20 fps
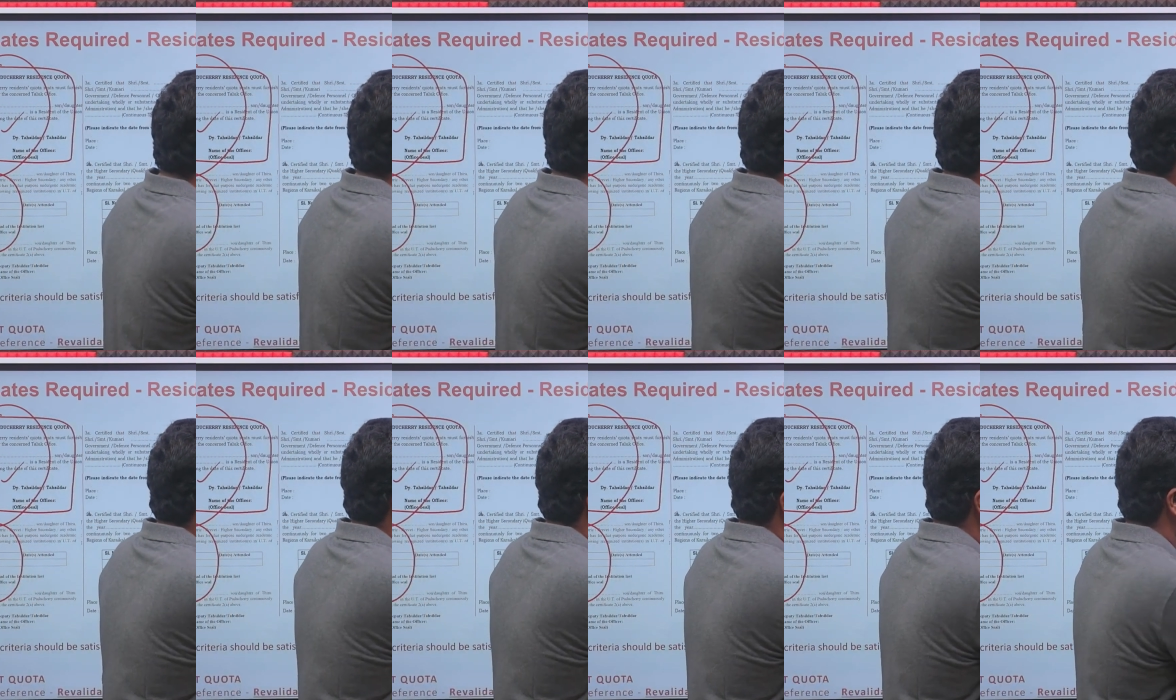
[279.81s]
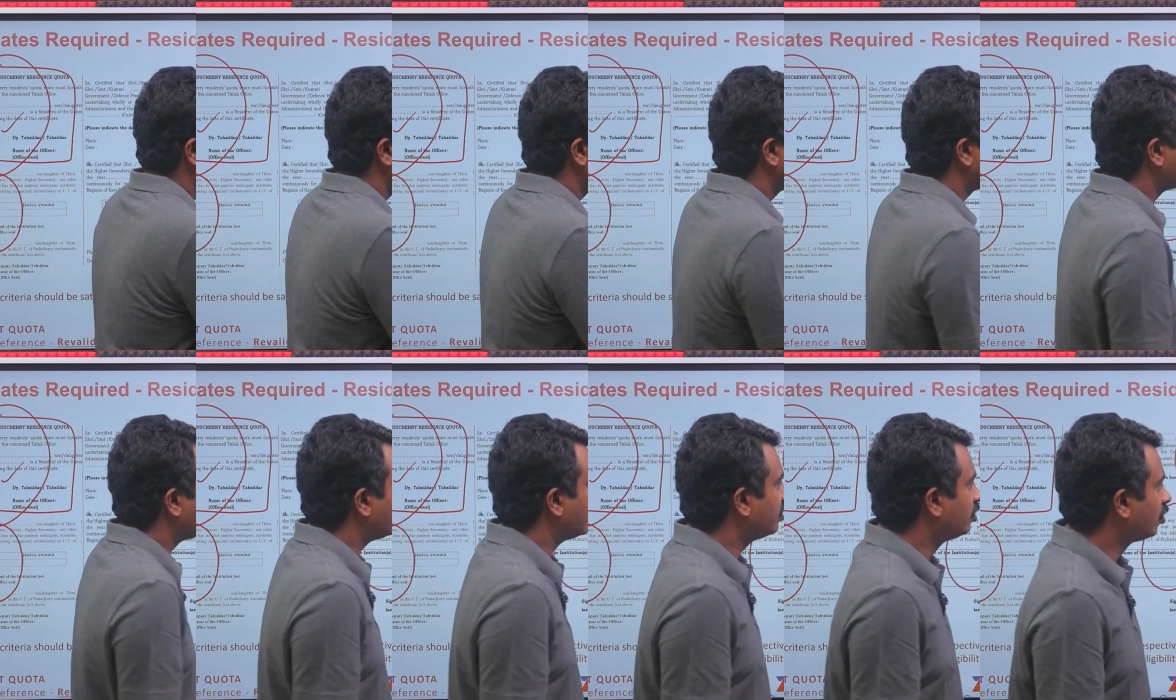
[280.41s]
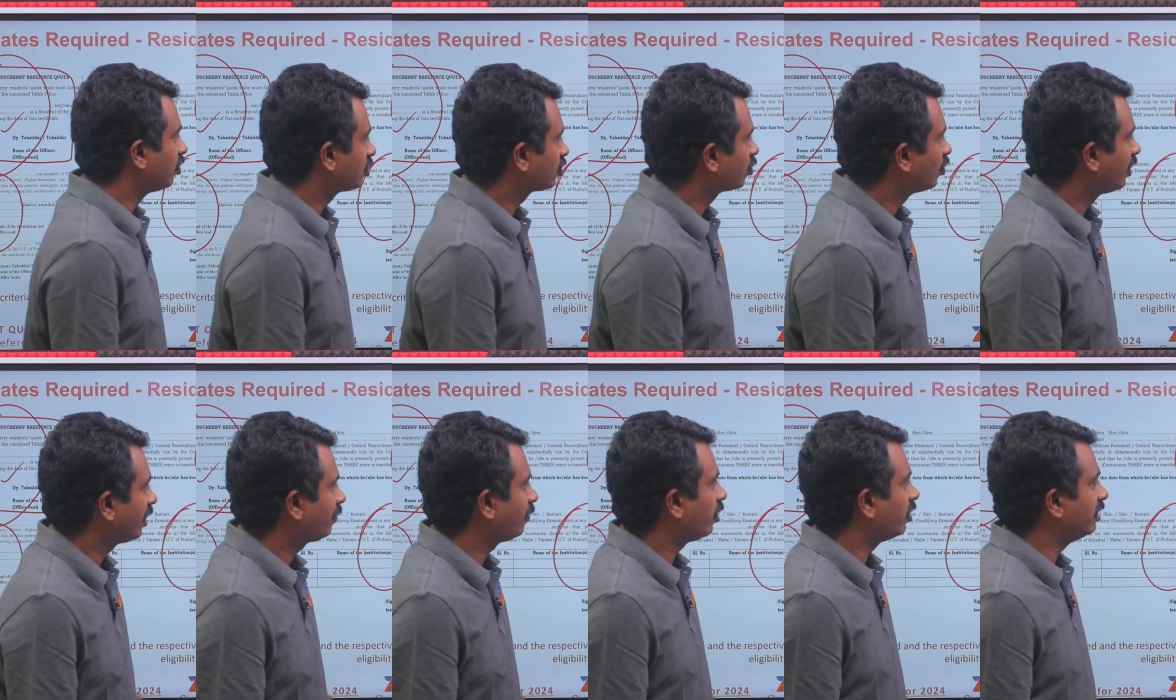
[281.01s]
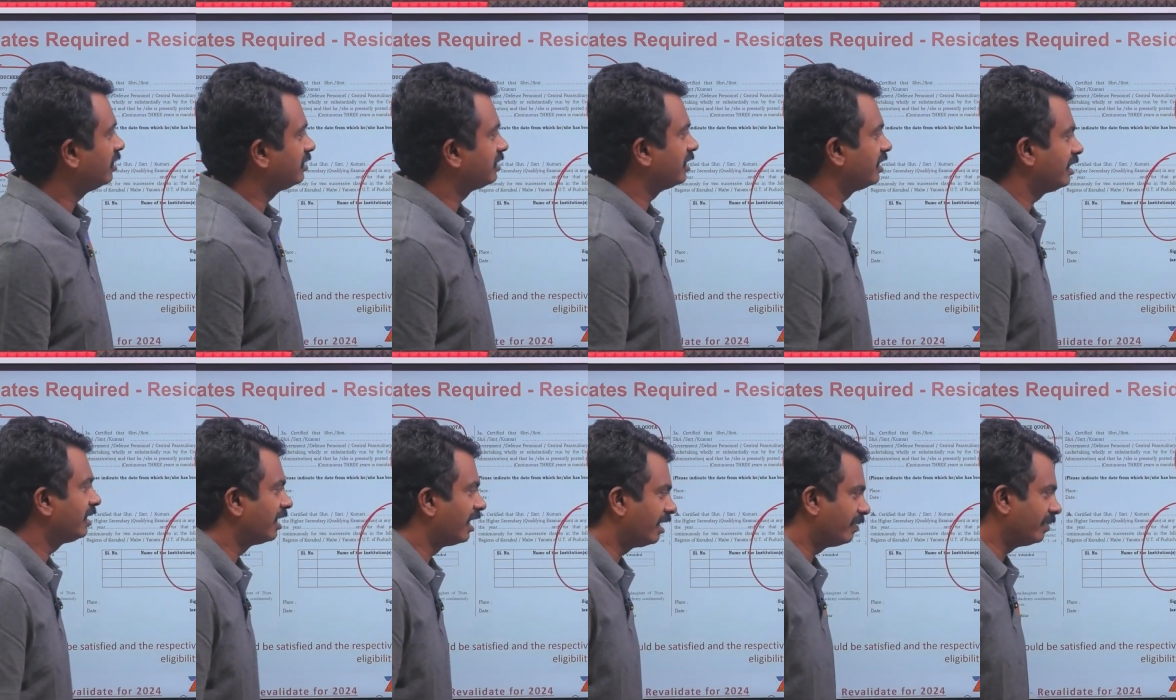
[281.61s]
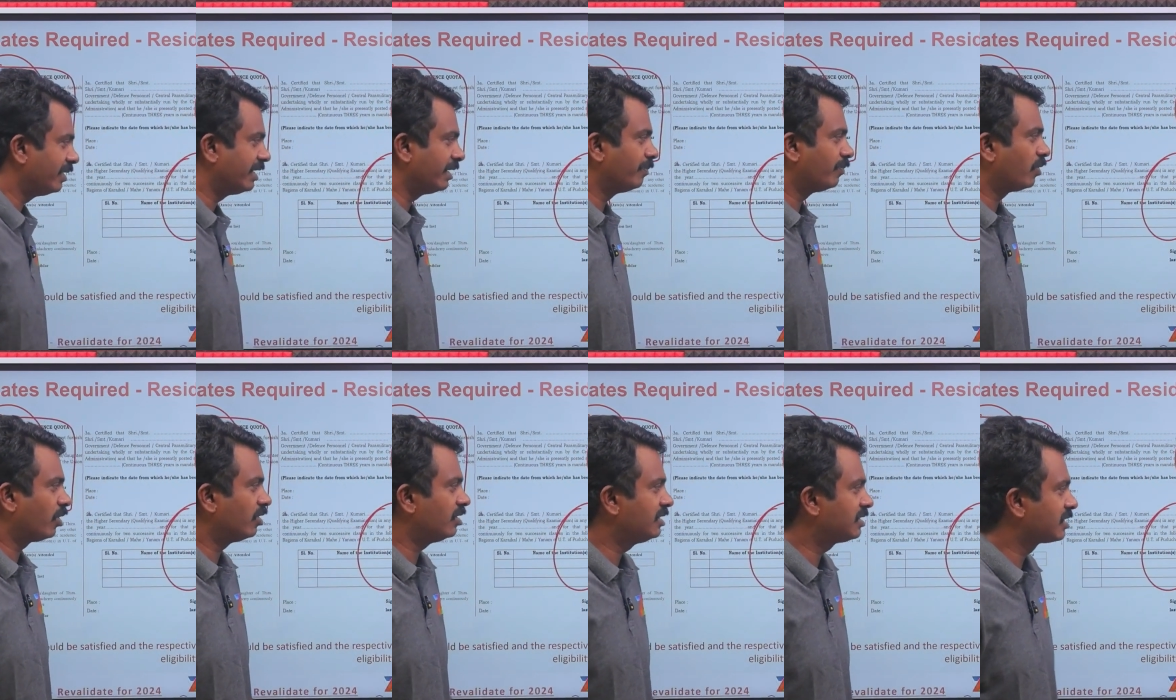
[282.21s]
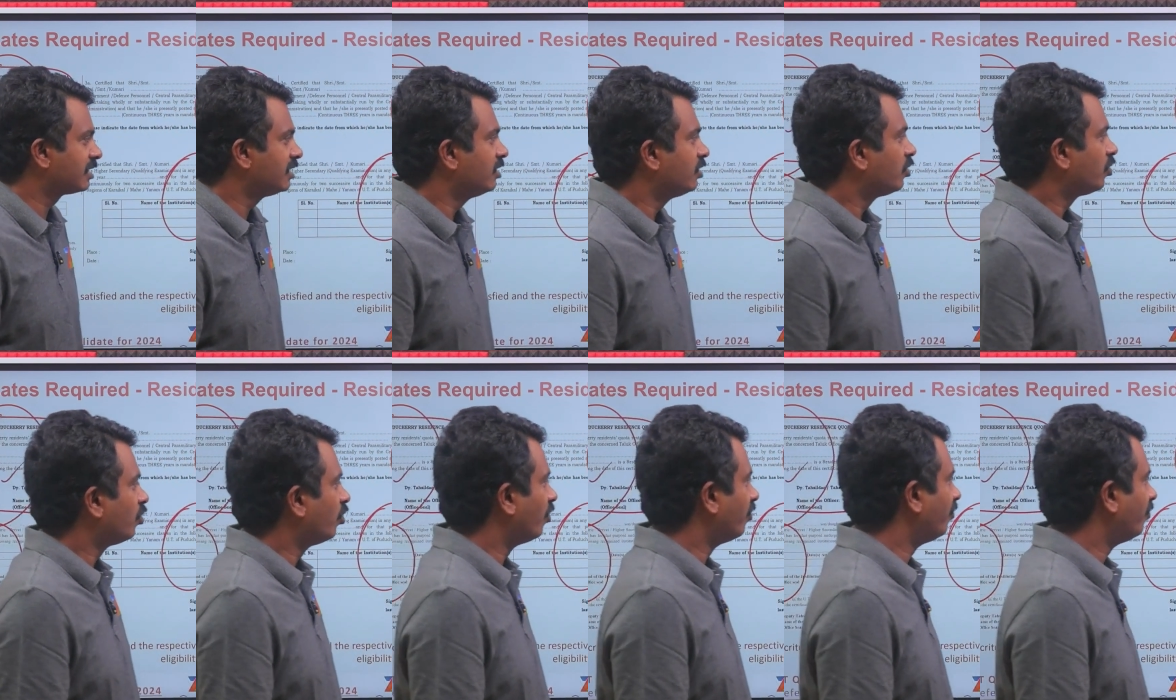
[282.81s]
is for those who are Pondicherry government employees who have